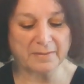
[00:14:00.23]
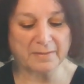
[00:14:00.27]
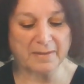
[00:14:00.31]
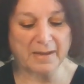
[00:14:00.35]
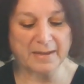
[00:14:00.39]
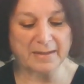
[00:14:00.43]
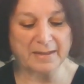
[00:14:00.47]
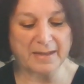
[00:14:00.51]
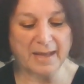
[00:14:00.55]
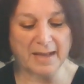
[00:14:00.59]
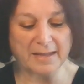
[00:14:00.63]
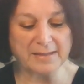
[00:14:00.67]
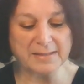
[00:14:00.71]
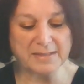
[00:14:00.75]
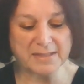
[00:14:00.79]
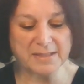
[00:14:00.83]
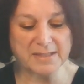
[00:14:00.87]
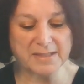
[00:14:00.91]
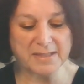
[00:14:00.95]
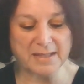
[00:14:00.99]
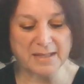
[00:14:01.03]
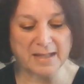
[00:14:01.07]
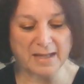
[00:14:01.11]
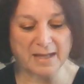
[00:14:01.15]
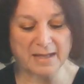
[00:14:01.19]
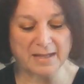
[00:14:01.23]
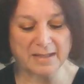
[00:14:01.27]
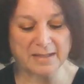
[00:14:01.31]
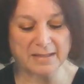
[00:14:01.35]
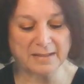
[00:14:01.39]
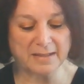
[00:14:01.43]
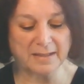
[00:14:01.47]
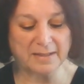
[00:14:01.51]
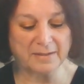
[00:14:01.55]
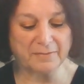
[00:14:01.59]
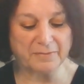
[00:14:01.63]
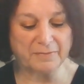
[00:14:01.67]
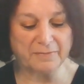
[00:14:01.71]
against,
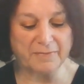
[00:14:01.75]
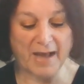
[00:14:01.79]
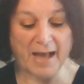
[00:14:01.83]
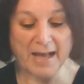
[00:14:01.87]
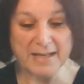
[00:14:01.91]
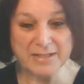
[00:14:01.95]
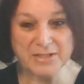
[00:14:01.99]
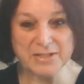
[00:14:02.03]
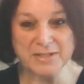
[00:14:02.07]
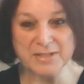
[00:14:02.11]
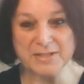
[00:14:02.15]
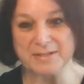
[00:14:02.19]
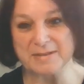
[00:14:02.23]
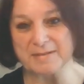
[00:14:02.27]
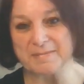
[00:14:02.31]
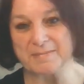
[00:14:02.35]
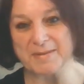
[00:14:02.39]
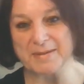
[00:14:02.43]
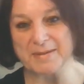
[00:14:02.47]
you know, fascism